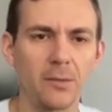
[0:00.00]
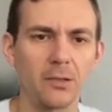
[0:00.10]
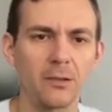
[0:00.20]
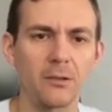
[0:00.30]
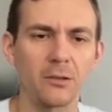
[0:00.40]

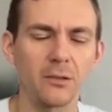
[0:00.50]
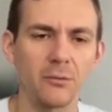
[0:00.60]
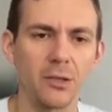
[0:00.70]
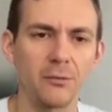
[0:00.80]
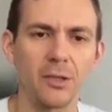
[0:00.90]
because it's,
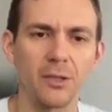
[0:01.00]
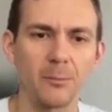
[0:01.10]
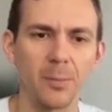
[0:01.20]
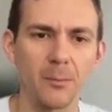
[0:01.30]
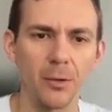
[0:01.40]
we, we're in the
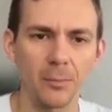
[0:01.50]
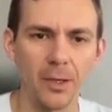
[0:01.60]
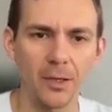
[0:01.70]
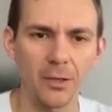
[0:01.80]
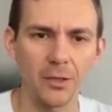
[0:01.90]
ping pong
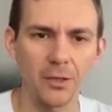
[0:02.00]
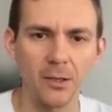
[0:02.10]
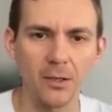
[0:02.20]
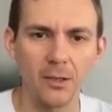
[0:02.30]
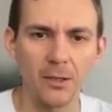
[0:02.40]
package.
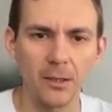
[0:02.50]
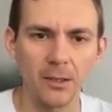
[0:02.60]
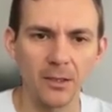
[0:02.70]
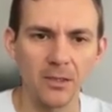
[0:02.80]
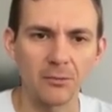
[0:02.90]

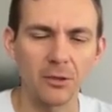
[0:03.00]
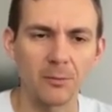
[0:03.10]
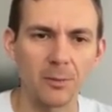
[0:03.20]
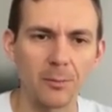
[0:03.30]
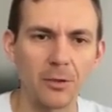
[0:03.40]
And let's see what
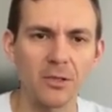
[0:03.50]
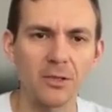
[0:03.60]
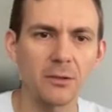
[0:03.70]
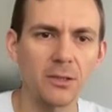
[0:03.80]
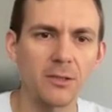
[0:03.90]
it proposes
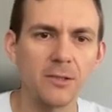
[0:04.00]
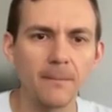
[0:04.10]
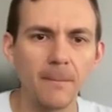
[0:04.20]
to us